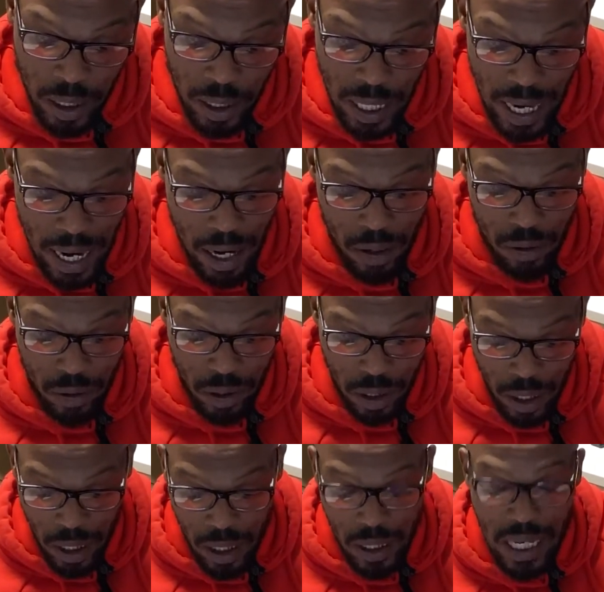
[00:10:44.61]
Now,
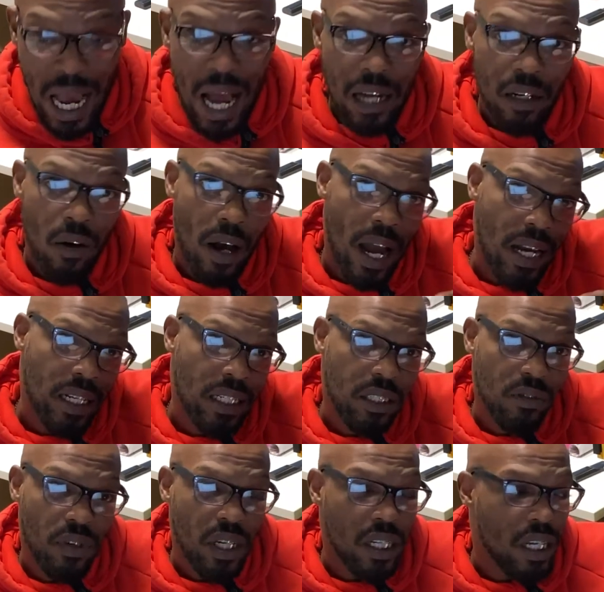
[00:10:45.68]
Y'all know how
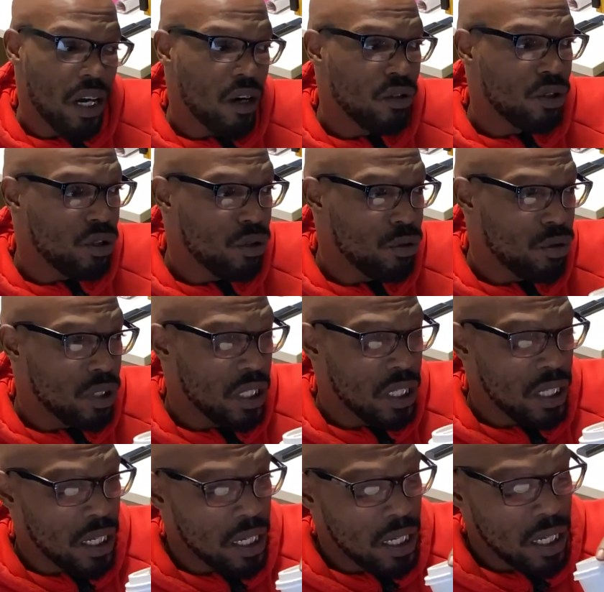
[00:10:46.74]
these videos
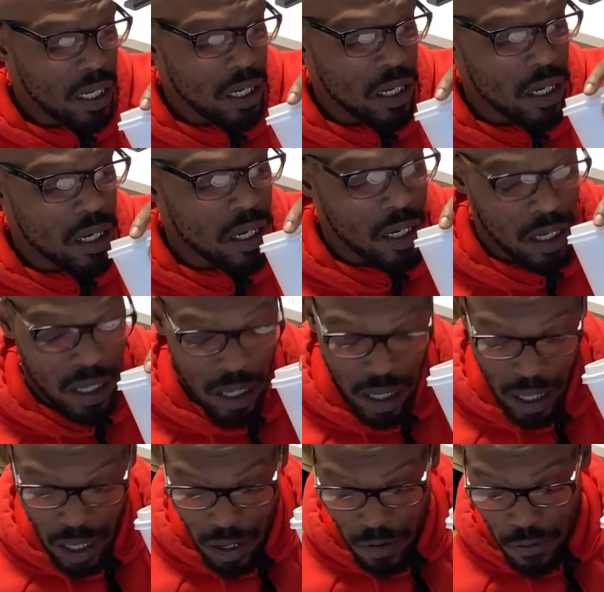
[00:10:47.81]
usually end.
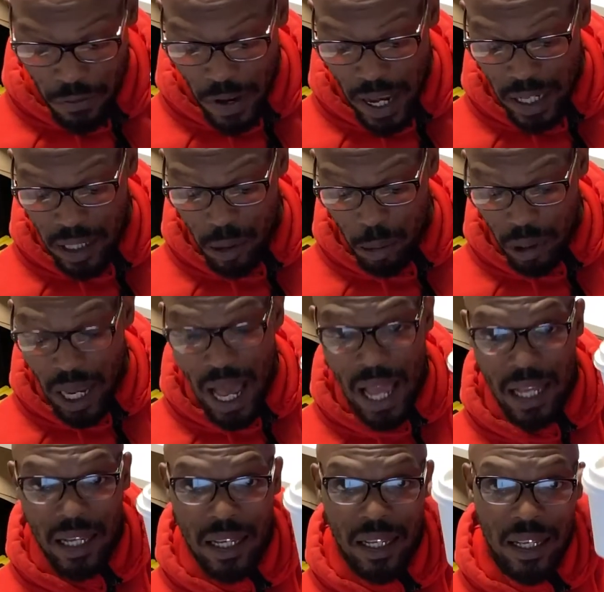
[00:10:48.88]
Fade to
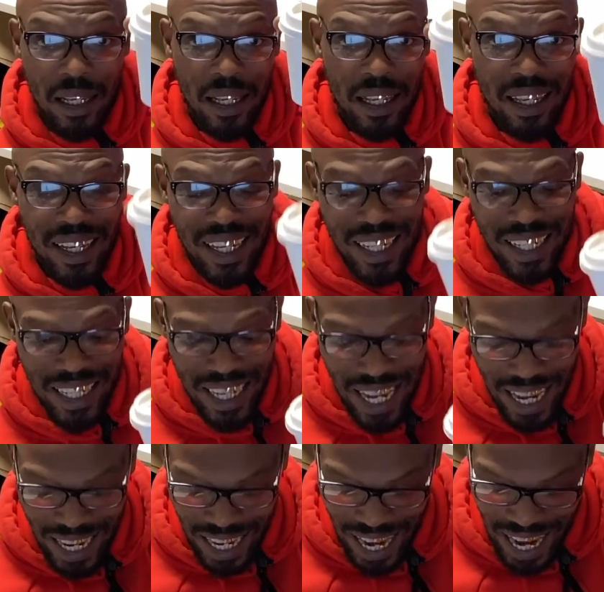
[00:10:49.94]
black. Good
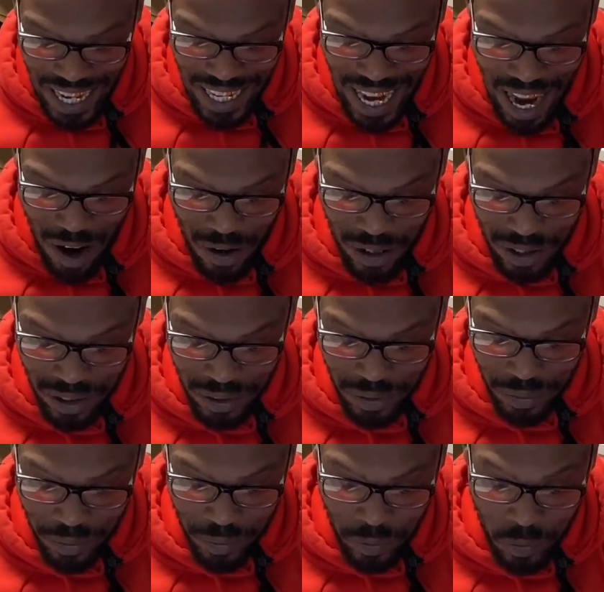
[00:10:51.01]
day. Hey, now.
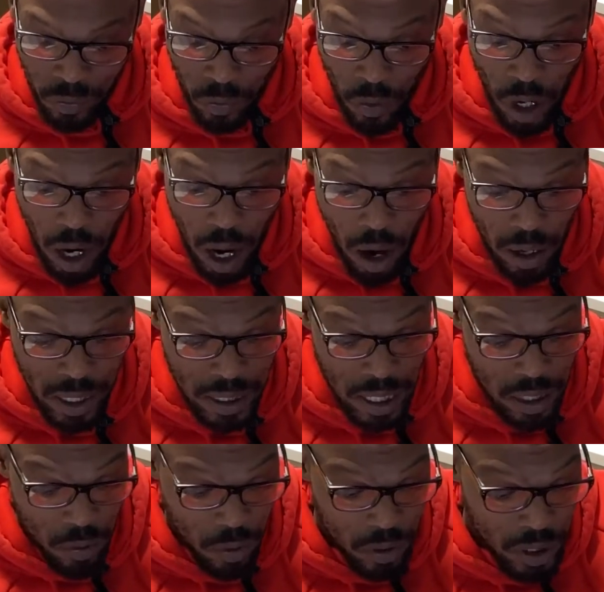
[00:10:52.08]
Oh,
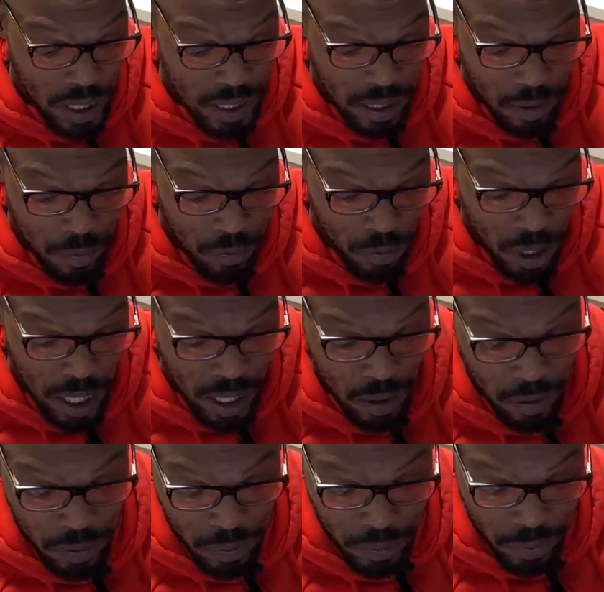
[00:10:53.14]
EJ, you want to say something before I go?